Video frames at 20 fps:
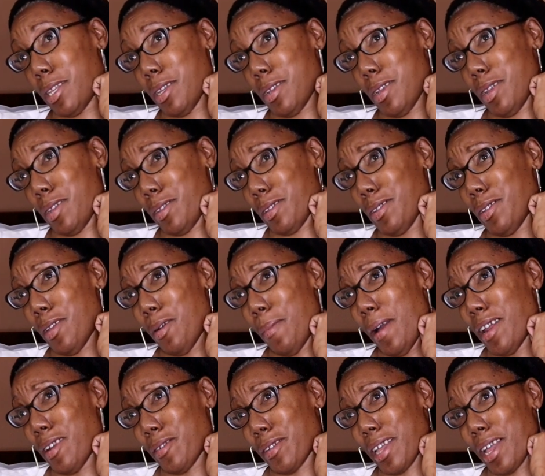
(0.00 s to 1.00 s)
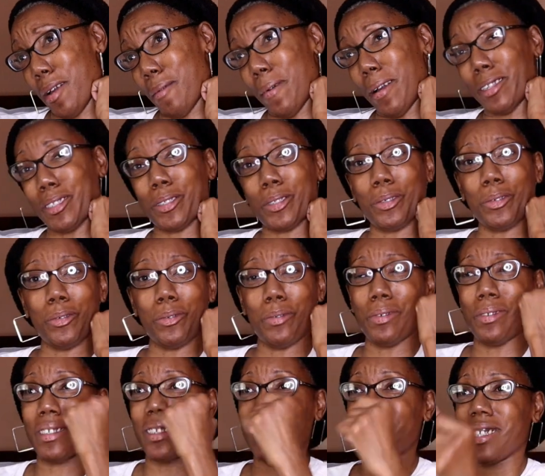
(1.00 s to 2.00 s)
Good night. Nobody don't care about you.
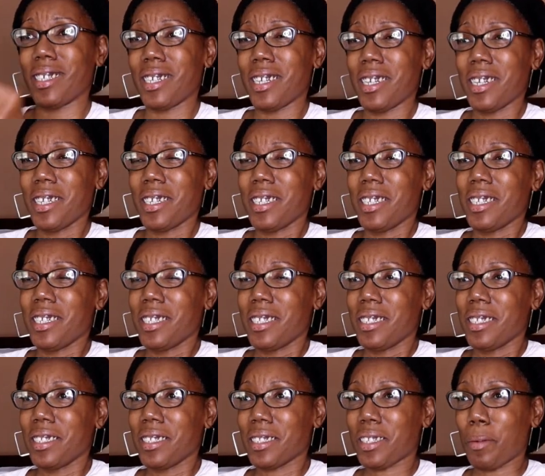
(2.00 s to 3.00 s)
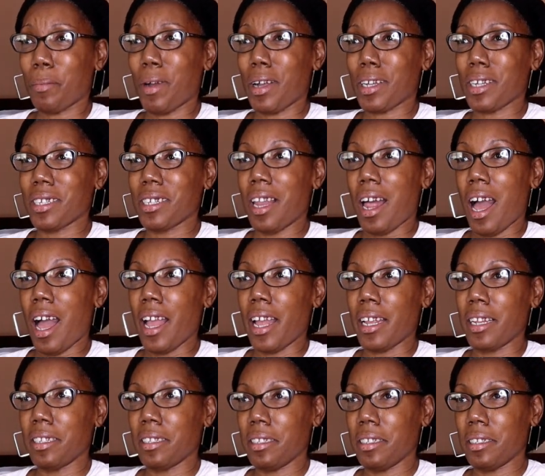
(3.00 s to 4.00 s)
Tell me good
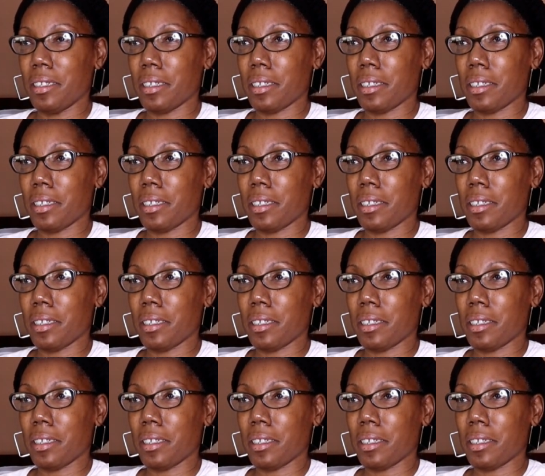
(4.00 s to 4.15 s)
night.